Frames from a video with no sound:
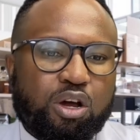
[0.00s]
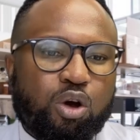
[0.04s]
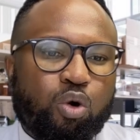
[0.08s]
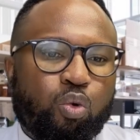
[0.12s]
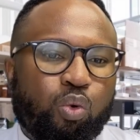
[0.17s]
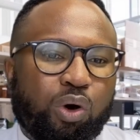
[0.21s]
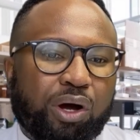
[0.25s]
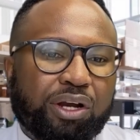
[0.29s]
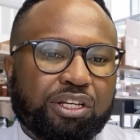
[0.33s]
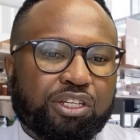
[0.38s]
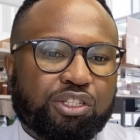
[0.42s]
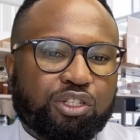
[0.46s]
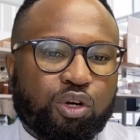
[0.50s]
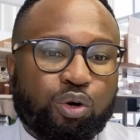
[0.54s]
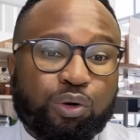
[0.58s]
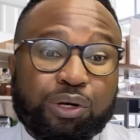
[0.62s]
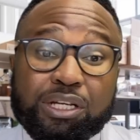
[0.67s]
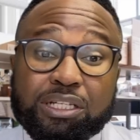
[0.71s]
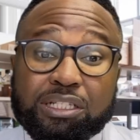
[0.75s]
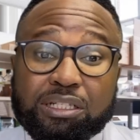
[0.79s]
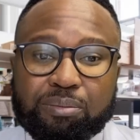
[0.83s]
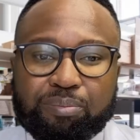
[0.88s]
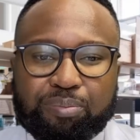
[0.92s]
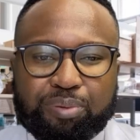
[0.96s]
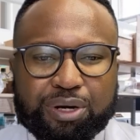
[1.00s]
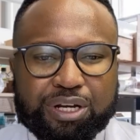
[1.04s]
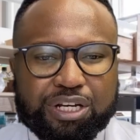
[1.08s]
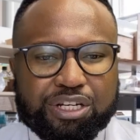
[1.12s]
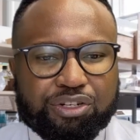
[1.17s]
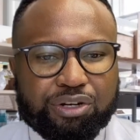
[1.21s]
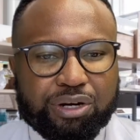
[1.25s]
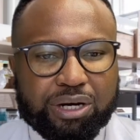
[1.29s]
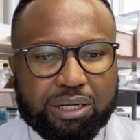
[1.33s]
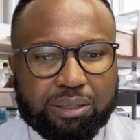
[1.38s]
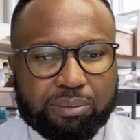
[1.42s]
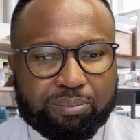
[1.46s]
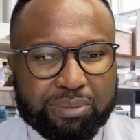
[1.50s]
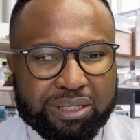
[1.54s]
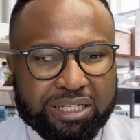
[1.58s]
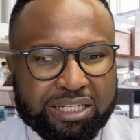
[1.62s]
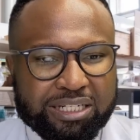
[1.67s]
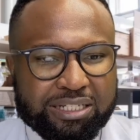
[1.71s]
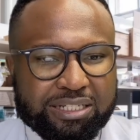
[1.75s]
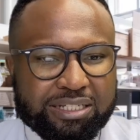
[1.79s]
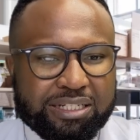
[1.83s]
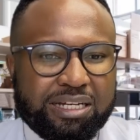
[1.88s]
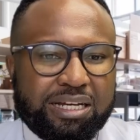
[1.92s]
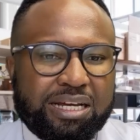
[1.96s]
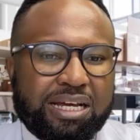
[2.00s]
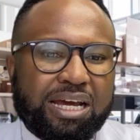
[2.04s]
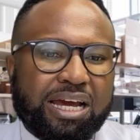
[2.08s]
One is known as a pre-trial minute,